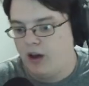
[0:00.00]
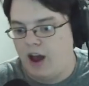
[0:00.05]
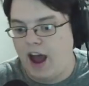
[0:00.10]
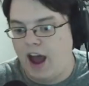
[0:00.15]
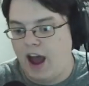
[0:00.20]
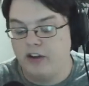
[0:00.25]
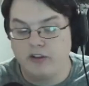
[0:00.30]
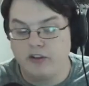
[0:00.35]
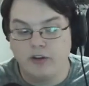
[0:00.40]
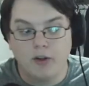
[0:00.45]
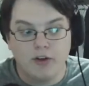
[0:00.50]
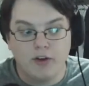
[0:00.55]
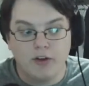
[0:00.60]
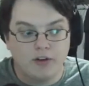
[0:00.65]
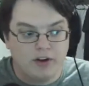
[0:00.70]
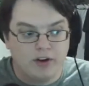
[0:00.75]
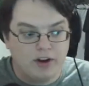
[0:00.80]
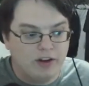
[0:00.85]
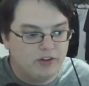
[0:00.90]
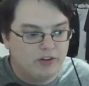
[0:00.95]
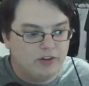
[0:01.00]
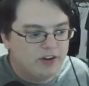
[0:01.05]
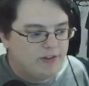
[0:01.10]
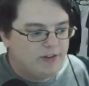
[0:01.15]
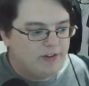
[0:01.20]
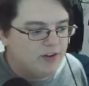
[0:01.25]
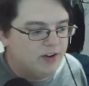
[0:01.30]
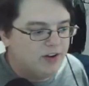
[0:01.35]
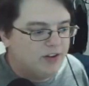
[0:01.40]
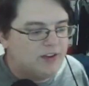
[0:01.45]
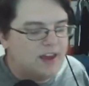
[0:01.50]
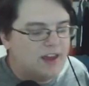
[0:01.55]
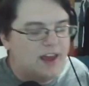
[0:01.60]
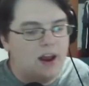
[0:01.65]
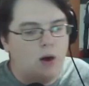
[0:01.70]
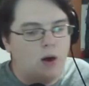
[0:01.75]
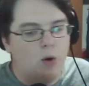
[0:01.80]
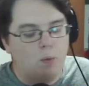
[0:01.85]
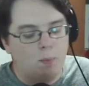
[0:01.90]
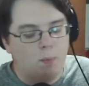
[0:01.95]
I just know that there is a difference,
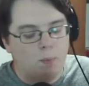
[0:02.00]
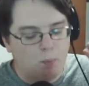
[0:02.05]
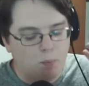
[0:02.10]
and